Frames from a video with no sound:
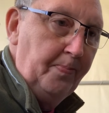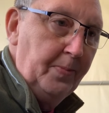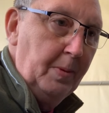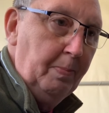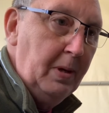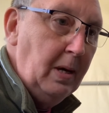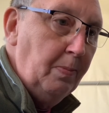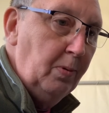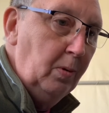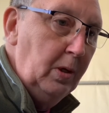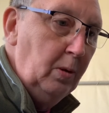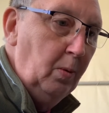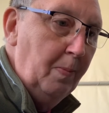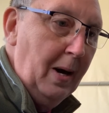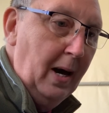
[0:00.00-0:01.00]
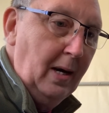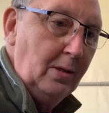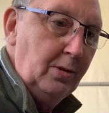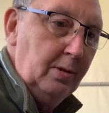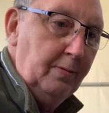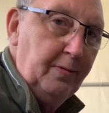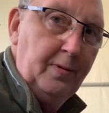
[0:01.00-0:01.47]
people little
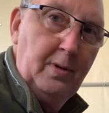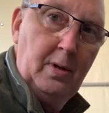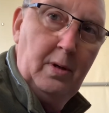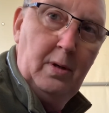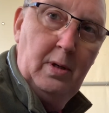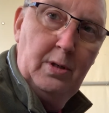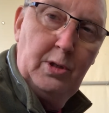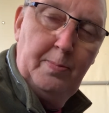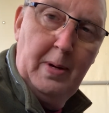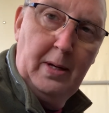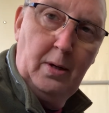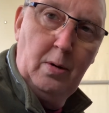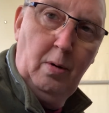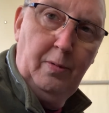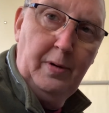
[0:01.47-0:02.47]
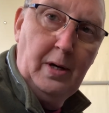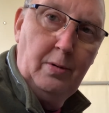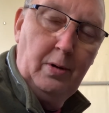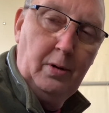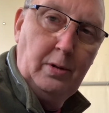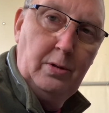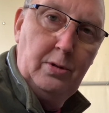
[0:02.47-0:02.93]
bags of spent coffee
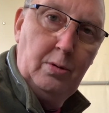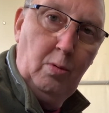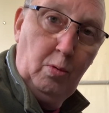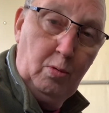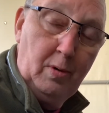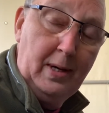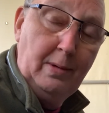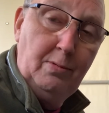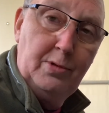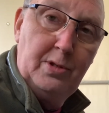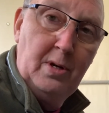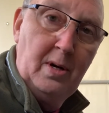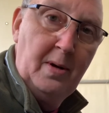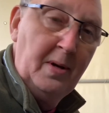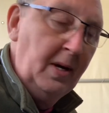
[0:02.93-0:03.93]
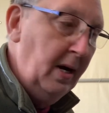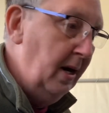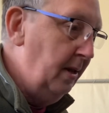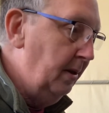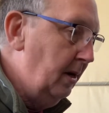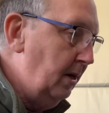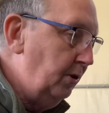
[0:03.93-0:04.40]
grounds
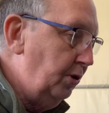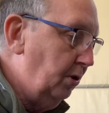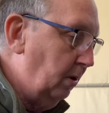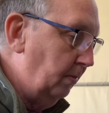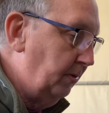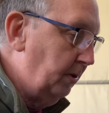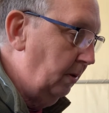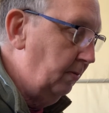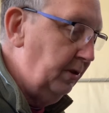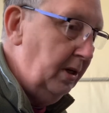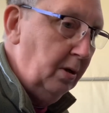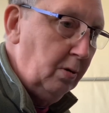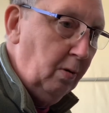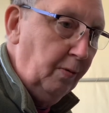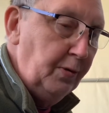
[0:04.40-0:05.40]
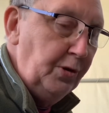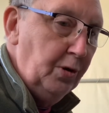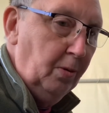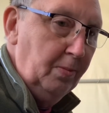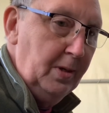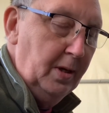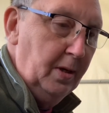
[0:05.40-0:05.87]
in their shops. I was in a coffee
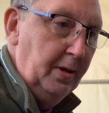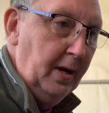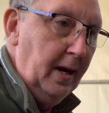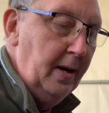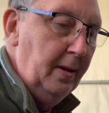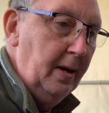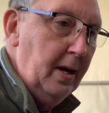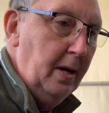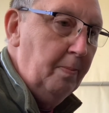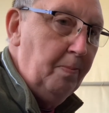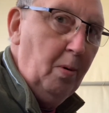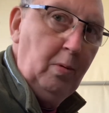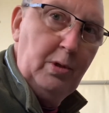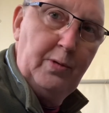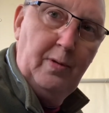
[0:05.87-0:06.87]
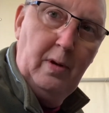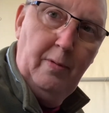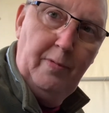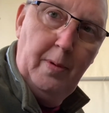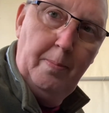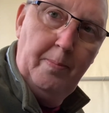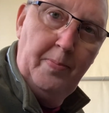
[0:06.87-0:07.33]
shop the other day and they had a box full
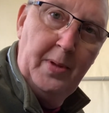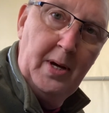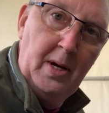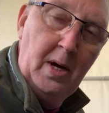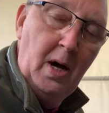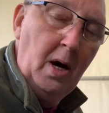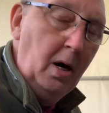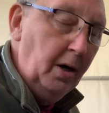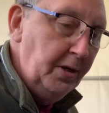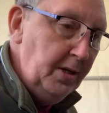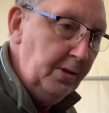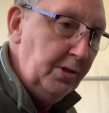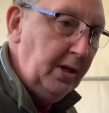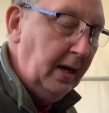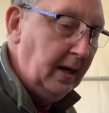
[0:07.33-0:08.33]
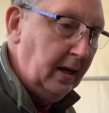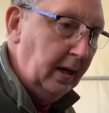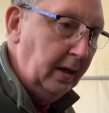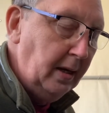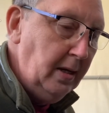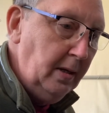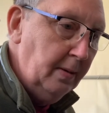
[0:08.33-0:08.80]
of them. I didn't take
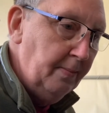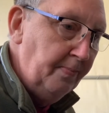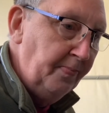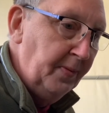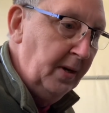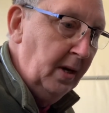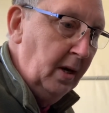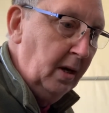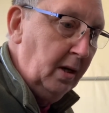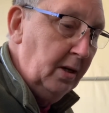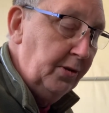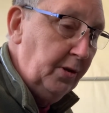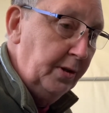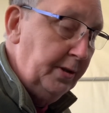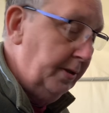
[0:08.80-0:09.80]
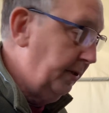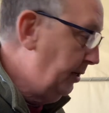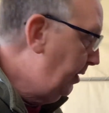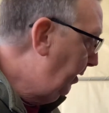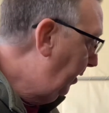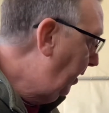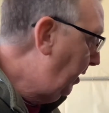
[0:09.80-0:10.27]
any because I
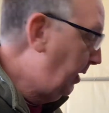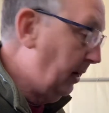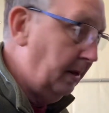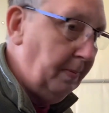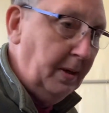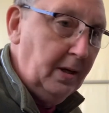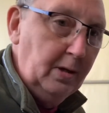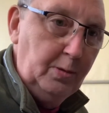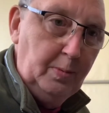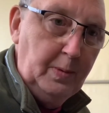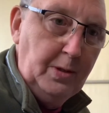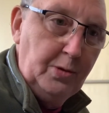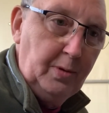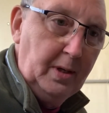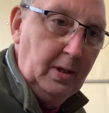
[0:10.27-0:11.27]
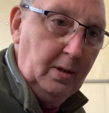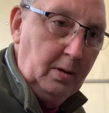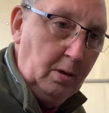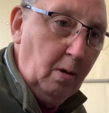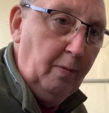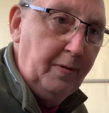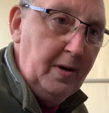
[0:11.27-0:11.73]
didn't need any because we drink
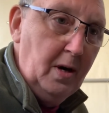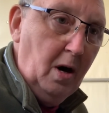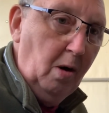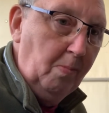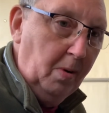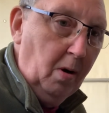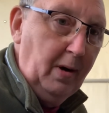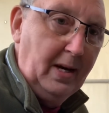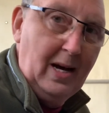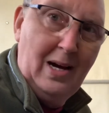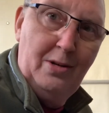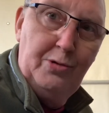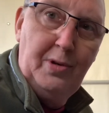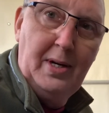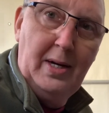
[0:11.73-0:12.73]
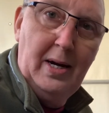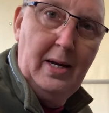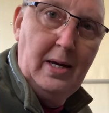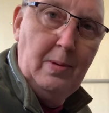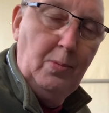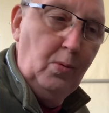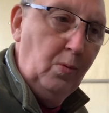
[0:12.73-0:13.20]
coffee at home, but I can't drink it
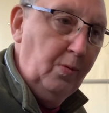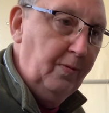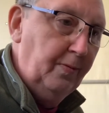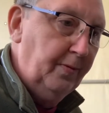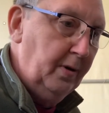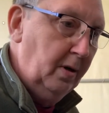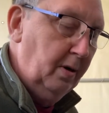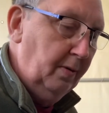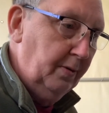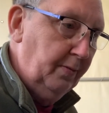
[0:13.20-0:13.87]
anymore for